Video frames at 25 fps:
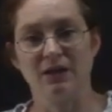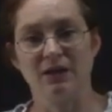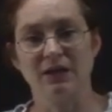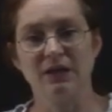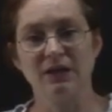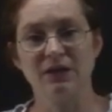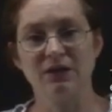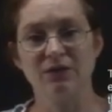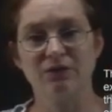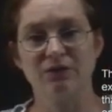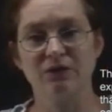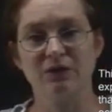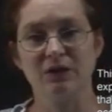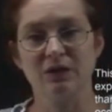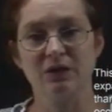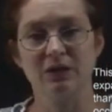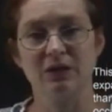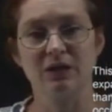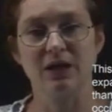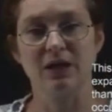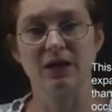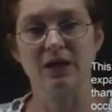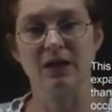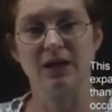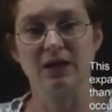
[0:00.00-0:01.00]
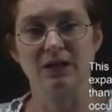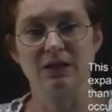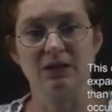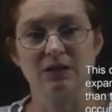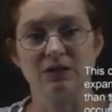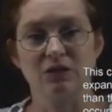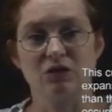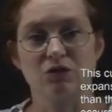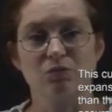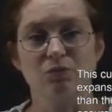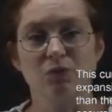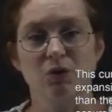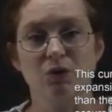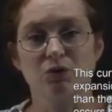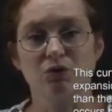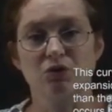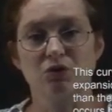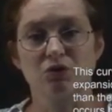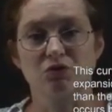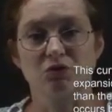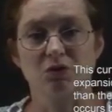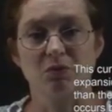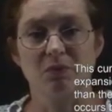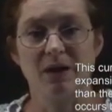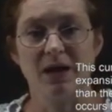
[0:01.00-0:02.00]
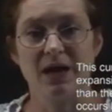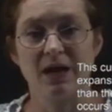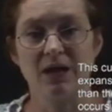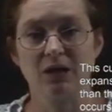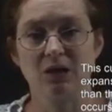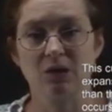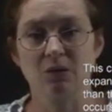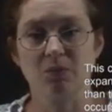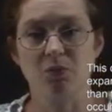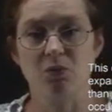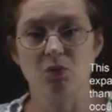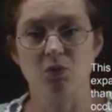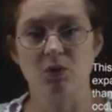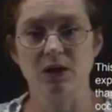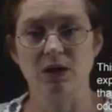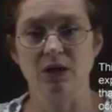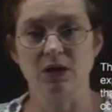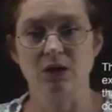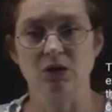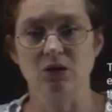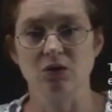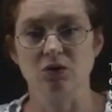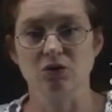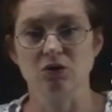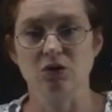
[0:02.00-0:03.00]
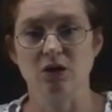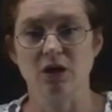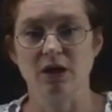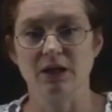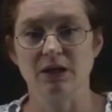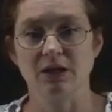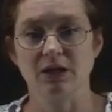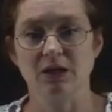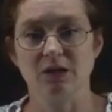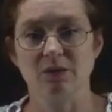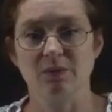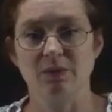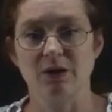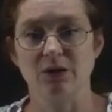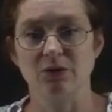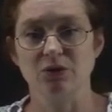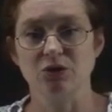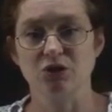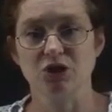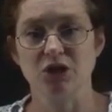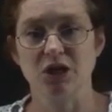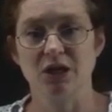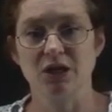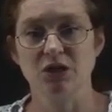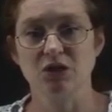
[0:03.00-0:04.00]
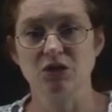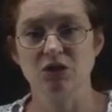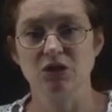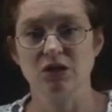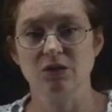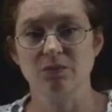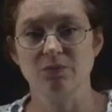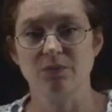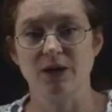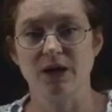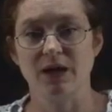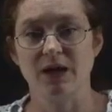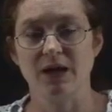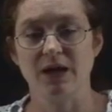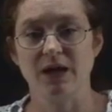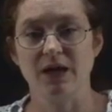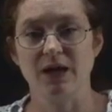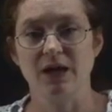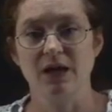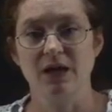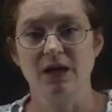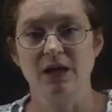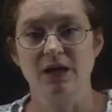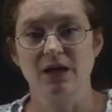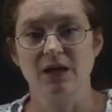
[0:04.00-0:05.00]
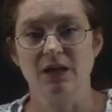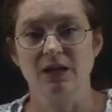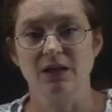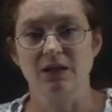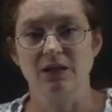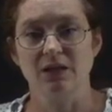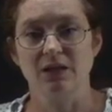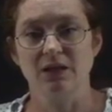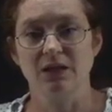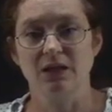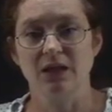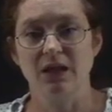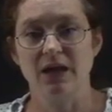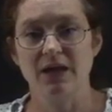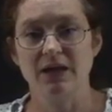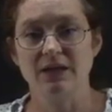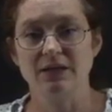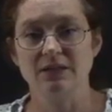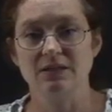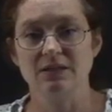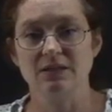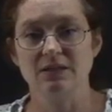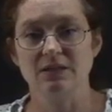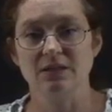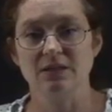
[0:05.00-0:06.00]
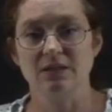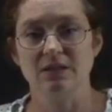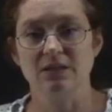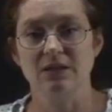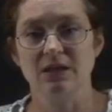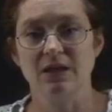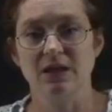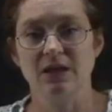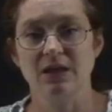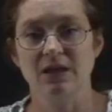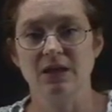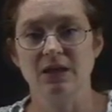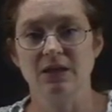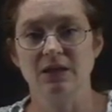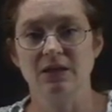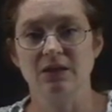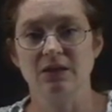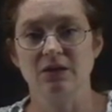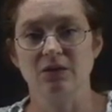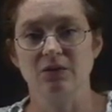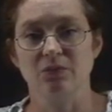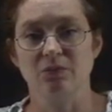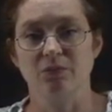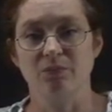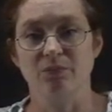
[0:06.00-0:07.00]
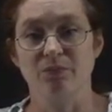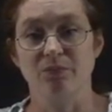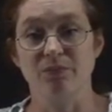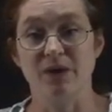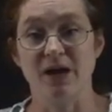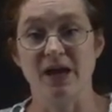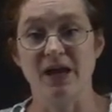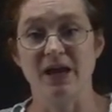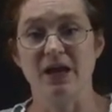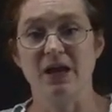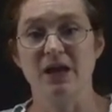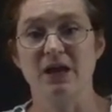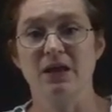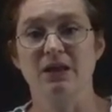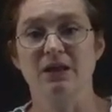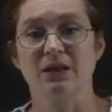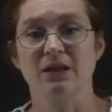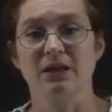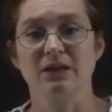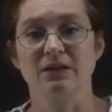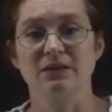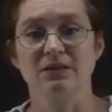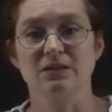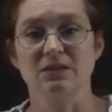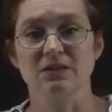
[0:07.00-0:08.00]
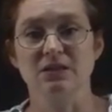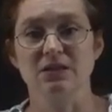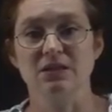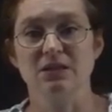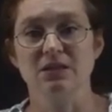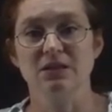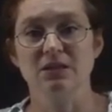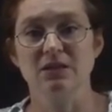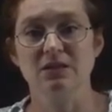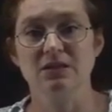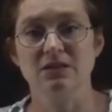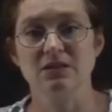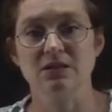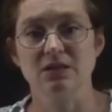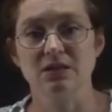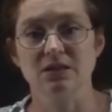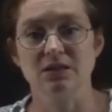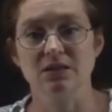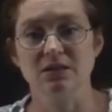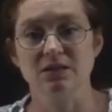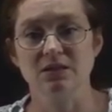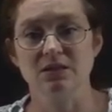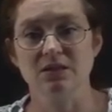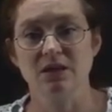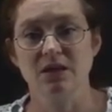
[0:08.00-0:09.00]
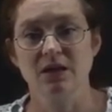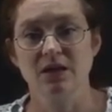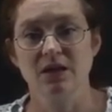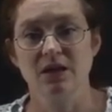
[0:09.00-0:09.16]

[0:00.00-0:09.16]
even at its most dramatic point, you're talking about changing by less than, by, let's see, this is